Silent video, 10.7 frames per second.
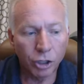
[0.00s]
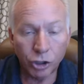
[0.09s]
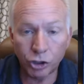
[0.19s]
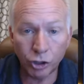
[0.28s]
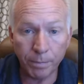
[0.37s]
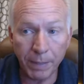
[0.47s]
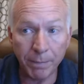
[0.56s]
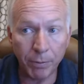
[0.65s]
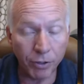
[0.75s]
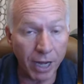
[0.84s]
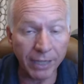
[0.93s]
should
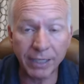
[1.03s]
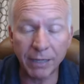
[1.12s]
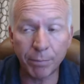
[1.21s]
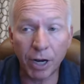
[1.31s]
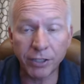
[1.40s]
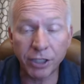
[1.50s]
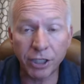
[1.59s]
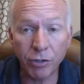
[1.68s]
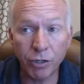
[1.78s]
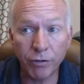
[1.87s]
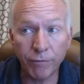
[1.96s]
people not get
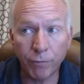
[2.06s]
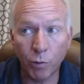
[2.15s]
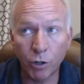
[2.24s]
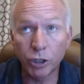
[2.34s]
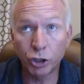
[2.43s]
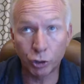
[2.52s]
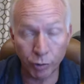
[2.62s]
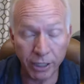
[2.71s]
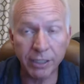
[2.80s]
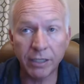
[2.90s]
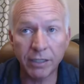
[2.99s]
prosecuted for
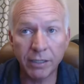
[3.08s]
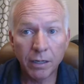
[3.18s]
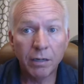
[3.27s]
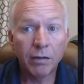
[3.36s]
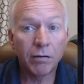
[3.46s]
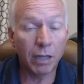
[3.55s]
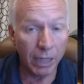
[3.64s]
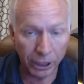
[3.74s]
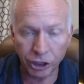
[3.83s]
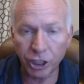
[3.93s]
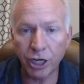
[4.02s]
treason,
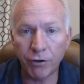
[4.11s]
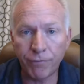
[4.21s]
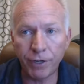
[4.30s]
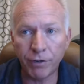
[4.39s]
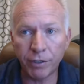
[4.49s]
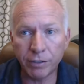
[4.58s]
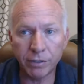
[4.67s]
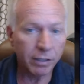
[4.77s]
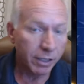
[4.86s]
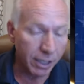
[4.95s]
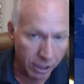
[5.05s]
election interference,
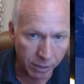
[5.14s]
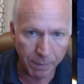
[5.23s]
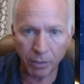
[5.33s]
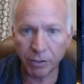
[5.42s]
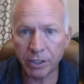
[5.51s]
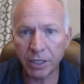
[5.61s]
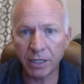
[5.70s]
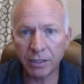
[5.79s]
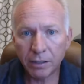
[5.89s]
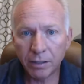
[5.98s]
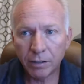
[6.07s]
conspiracy?
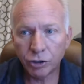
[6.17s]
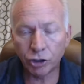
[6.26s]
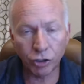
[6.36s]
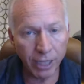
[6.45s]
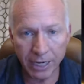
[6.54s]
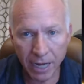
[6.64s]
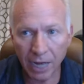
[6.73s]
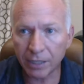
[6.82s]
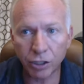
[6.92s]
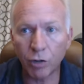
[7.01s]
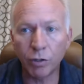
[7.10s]
Should they not
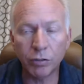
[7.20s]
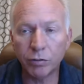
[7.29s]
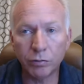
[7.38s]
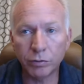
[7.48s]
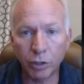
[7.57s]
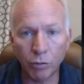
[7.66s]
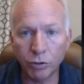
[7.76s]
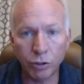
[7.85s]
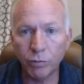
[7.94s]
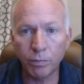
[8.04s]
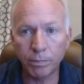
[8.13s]
go to go
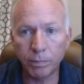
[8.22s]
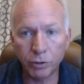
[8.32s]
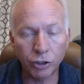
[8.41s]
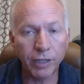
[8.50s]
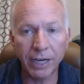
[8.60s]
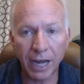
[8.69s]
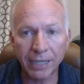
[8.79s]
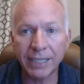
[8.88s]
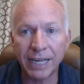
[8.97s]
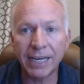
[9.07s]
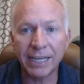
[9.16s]
to should they not
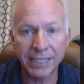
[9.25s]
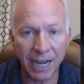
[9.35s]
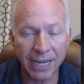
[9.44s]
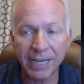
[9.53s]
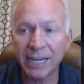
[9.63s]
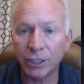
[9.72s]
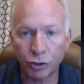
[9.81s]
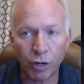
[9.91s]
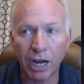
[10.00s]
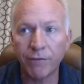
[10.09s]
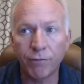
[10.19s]
get indicted and
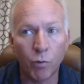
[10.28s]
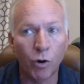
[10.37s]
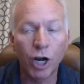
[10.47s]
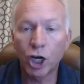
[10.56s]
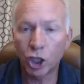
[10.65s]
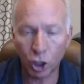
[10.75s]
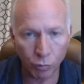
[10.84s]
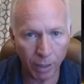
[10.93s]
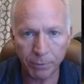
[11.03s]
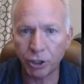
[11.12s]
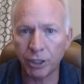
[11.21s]
tried for
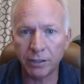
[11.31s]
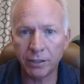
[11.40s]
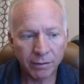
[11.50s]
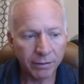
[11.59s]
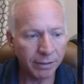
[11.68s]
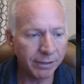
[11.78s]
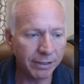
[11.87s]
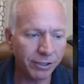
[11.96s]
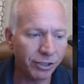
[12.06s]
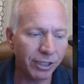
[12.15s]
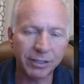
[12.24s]
corruption? This is
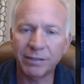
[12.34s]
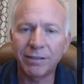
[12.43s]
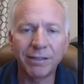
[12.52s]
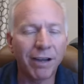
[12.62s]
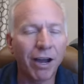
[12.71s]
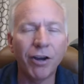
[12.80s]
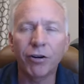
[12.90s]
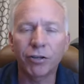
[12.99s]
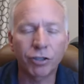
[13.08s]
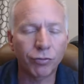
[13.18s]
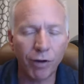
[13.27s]
He declares it to
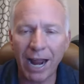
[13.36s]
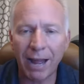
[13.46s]
be crap. an